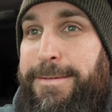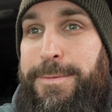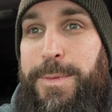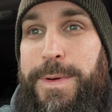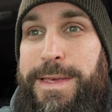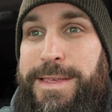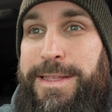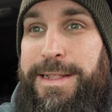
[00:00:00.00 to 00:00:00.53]

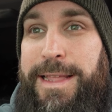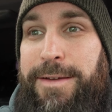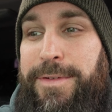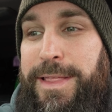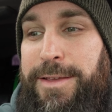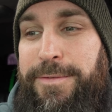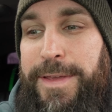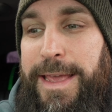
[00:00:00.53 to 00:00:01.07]
we're still
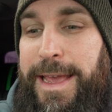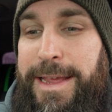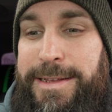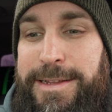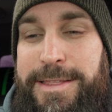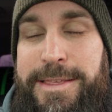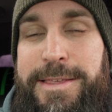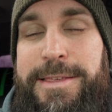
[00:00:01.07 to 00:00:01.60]
loving the V8.
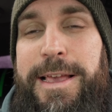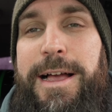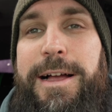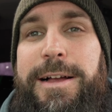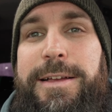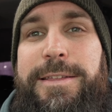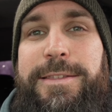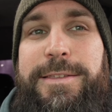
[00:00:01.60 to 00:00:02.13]
It
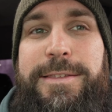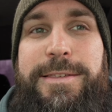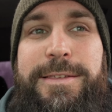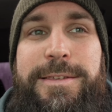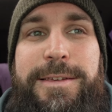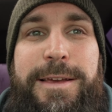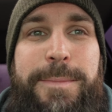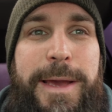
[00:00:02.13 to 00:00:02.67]
sounds
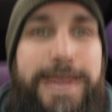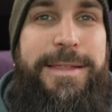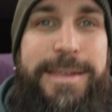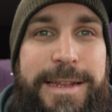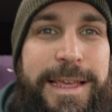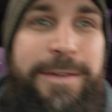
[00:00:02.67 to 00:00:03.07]
amazing,